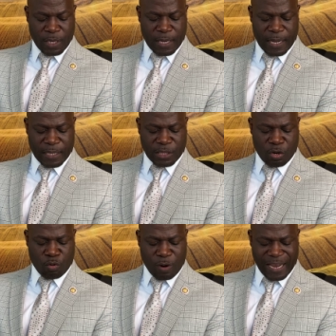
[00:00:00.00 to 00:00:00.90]
uh, the
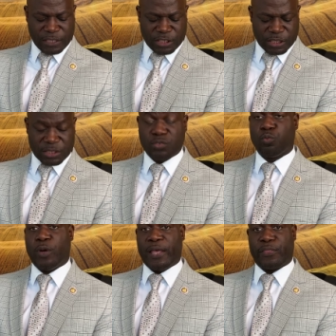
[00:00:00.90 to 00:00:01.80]
righteous
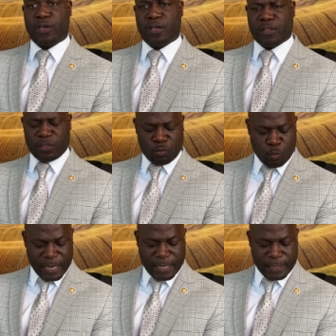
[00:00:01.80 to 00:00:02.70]
with uh, the
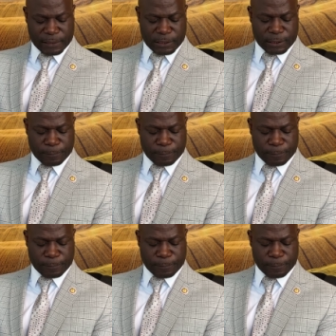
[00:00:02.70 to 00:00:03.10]
wicked.